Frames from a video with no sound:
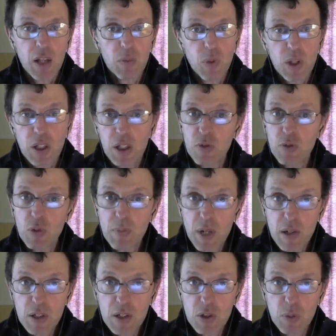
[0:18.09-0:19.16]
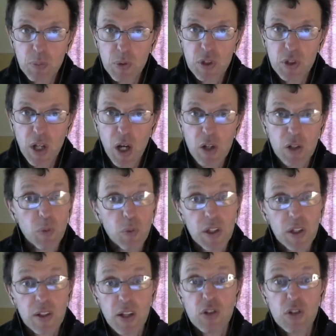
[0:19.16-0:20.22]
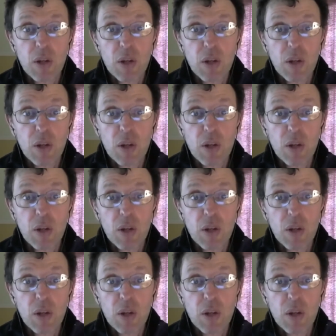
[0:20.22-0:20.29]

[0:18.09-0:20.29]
what kind of numerics it puts out and what do those